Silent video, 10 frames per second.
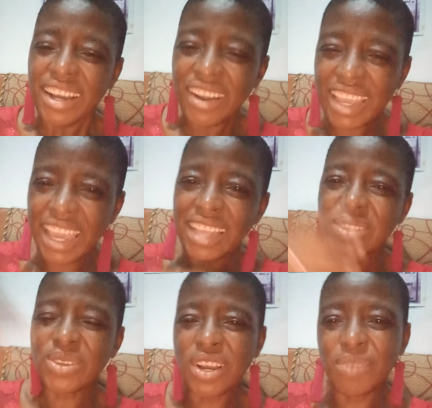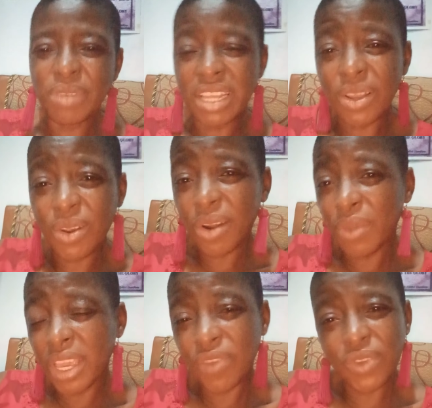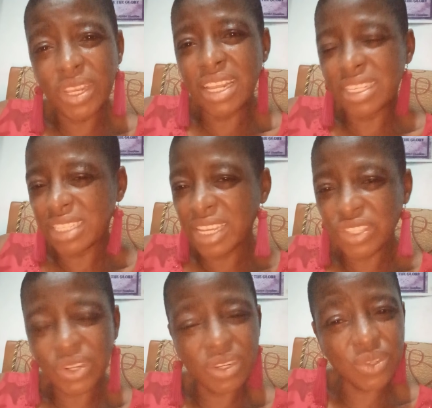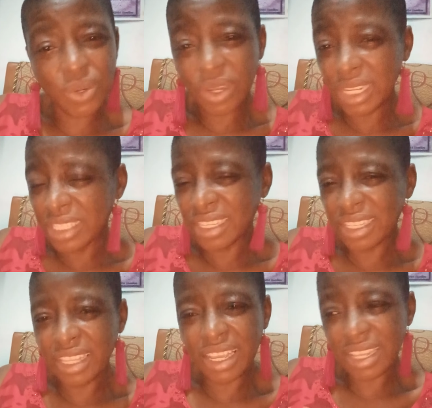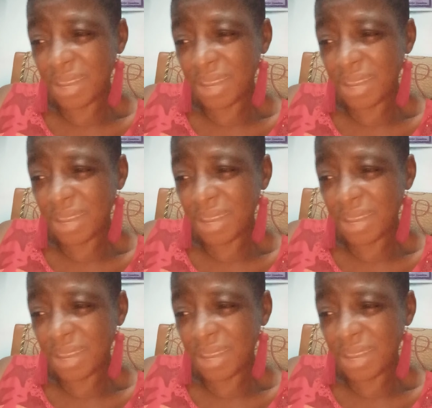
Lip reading: Okay, to God be the glory. If you need a session, do not hesitate.